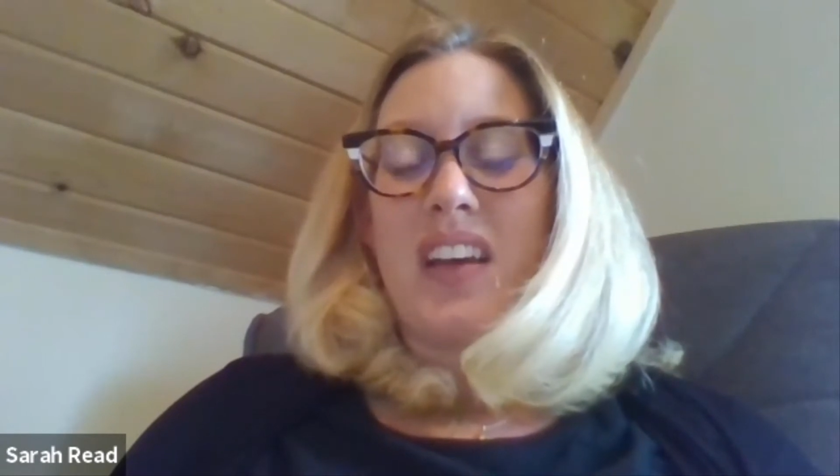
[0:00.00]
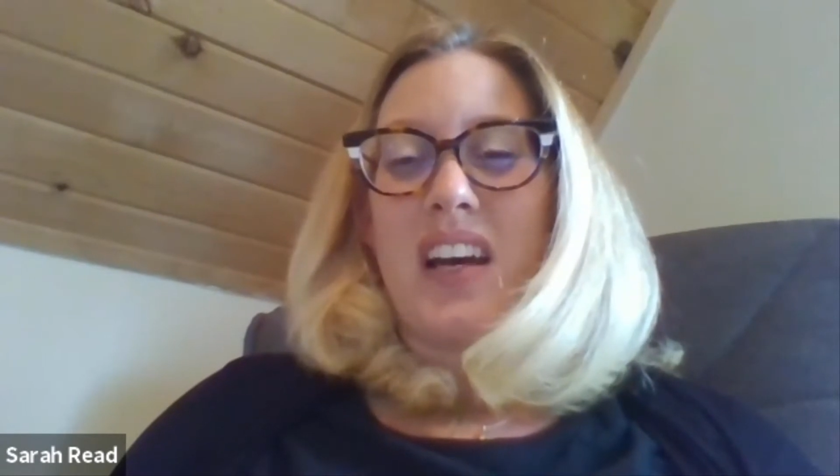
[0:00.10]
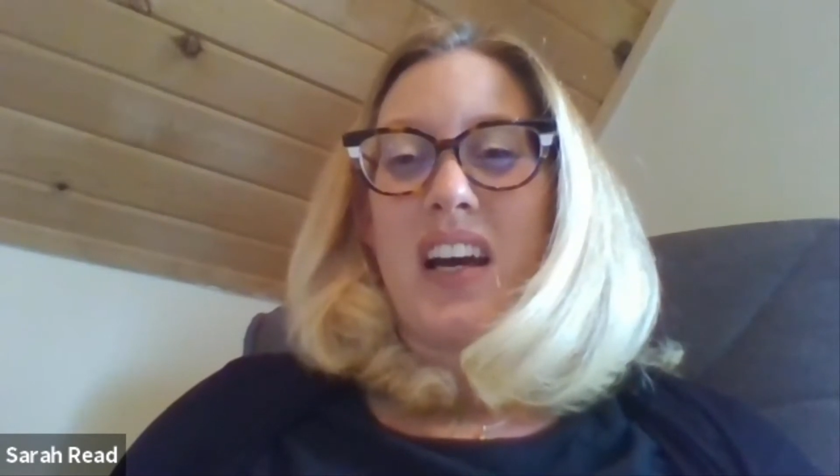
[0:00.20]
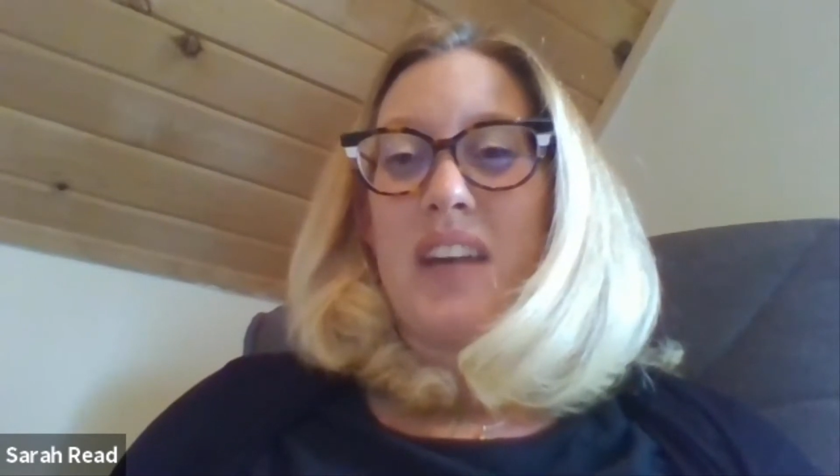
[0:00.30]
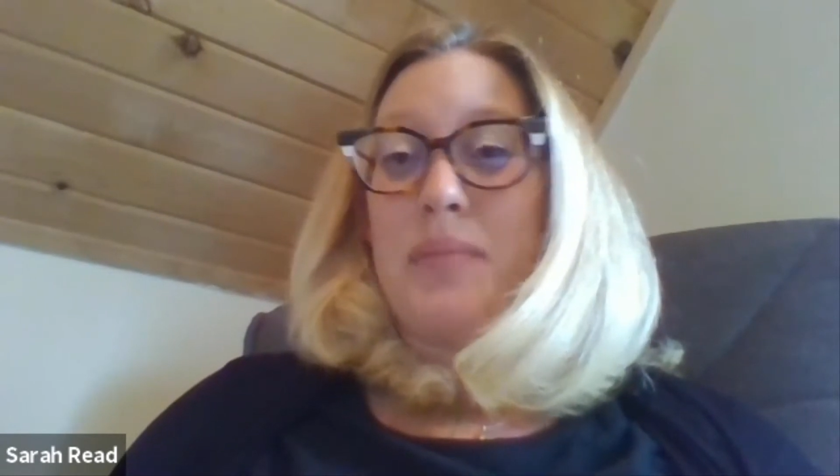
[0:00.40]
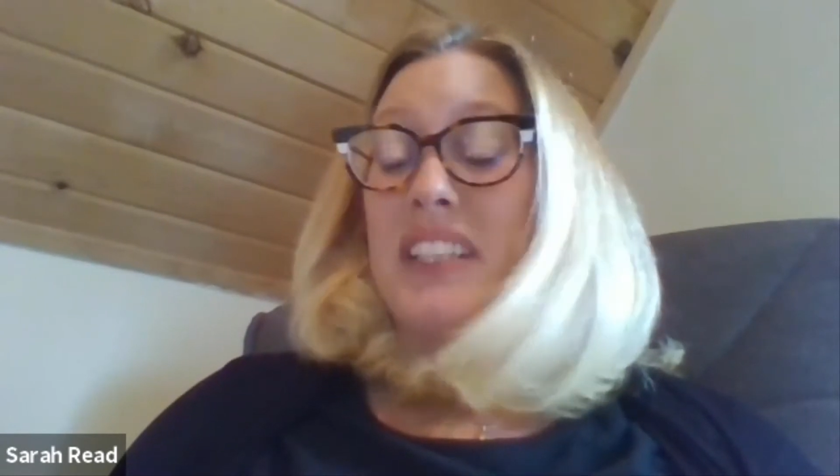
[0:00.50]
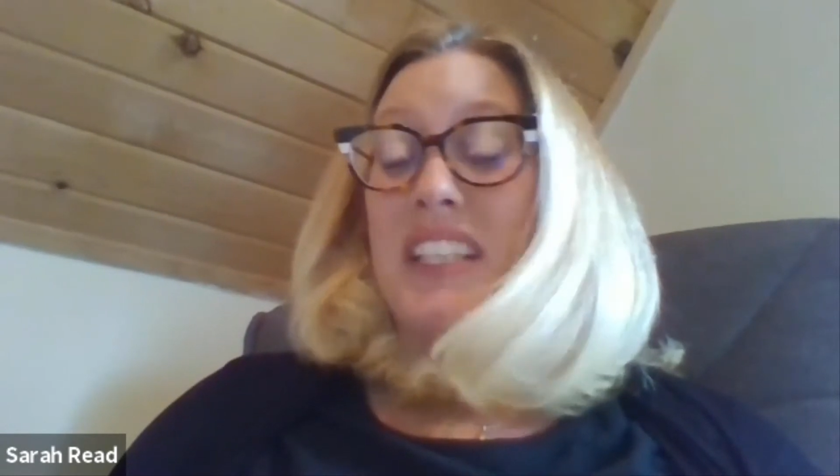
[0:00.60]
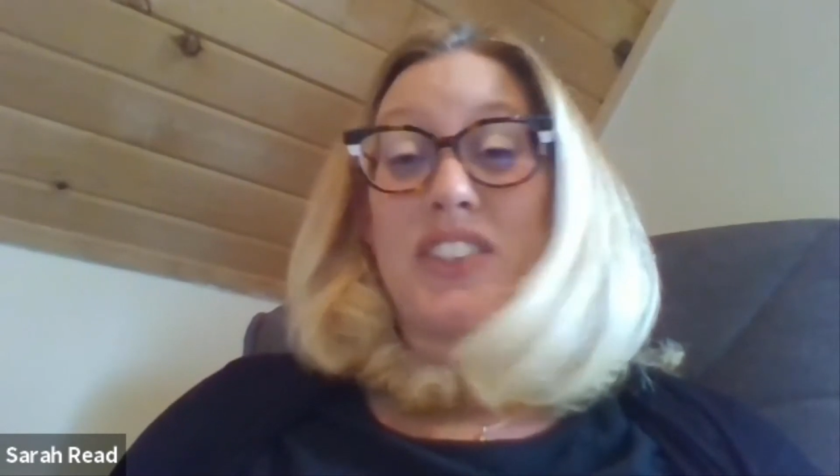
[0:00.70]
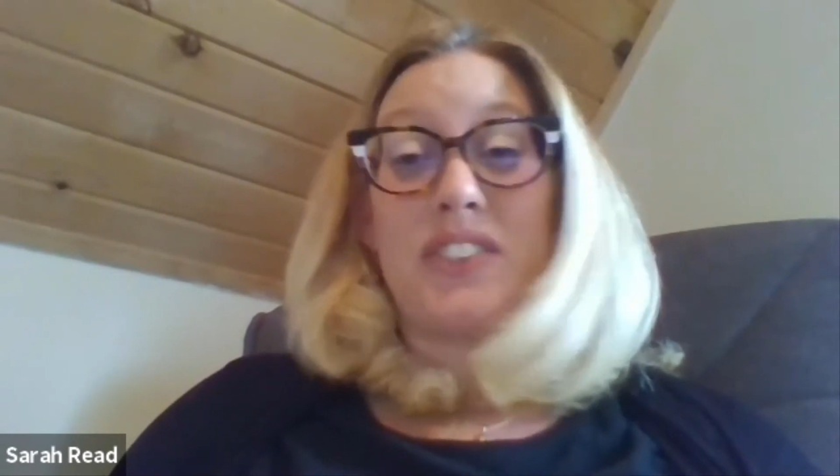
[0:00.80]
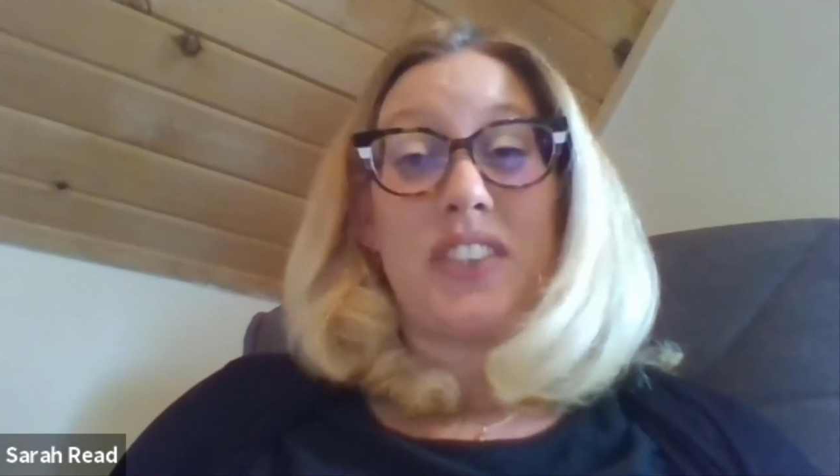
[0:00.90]
My
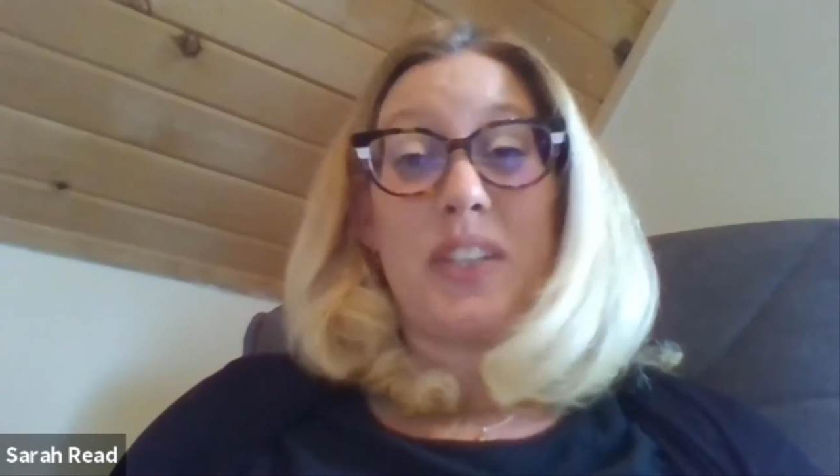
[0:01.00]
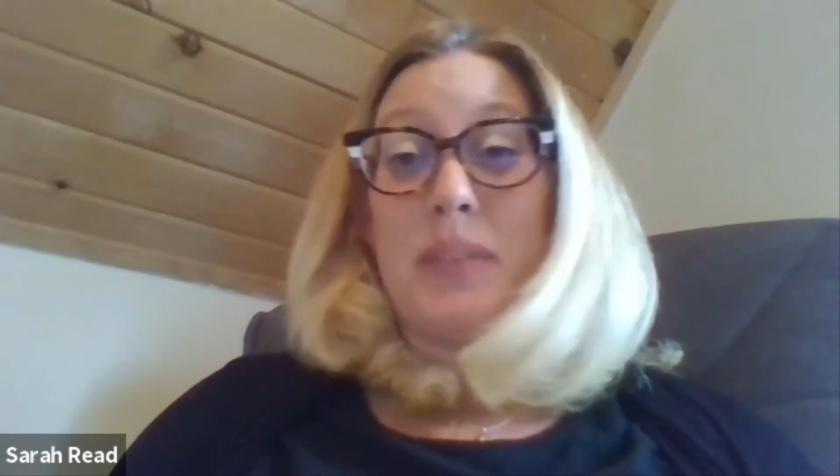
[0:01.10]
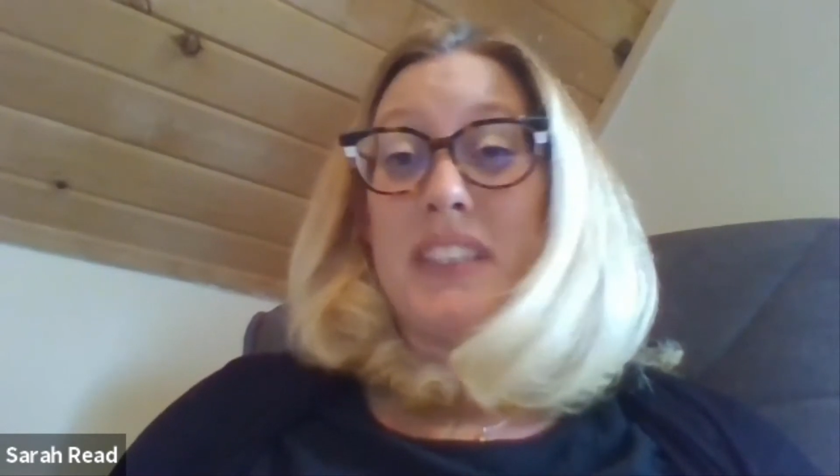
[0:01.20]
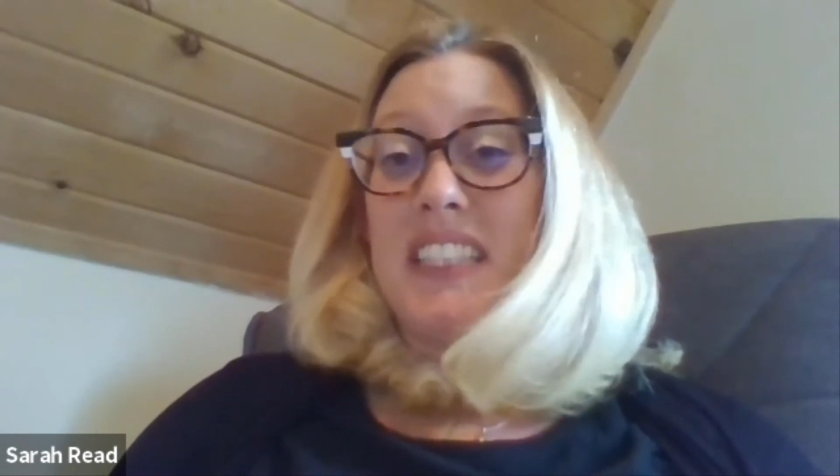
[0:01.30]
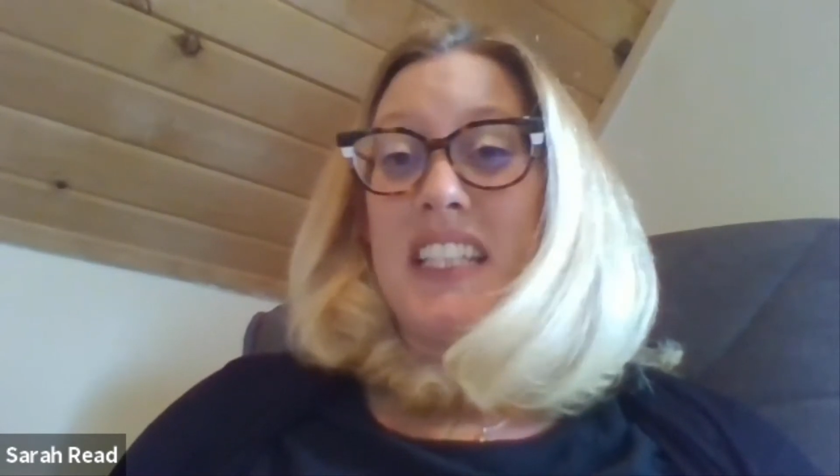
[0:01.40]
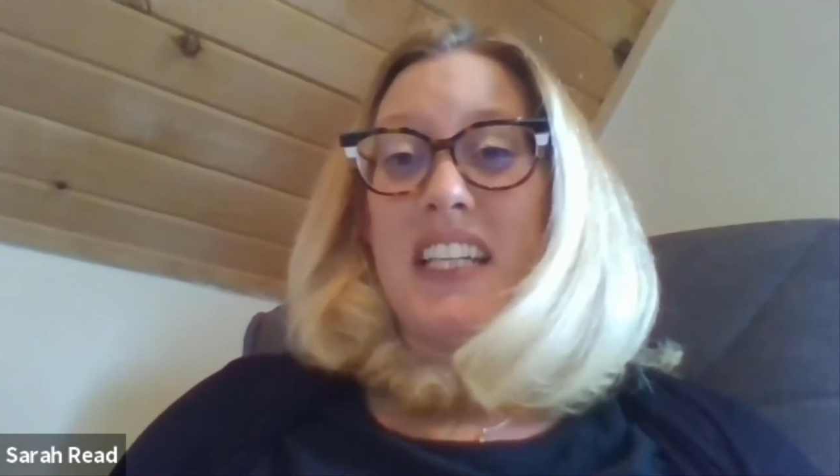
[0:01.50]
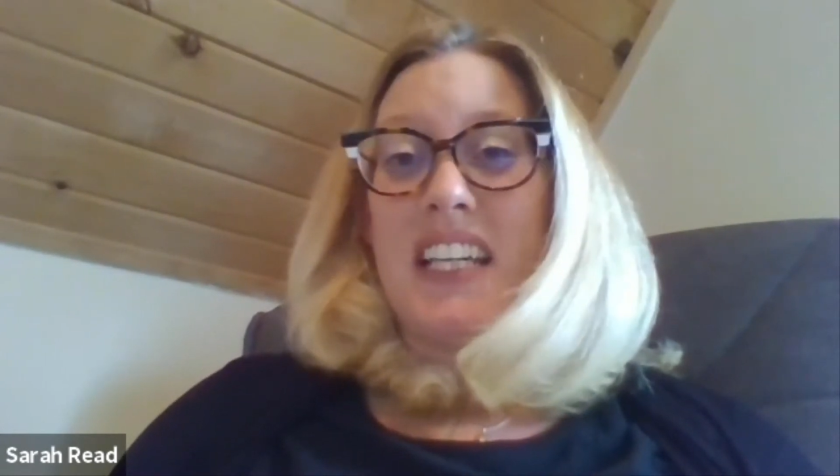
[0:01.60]
days were very busy,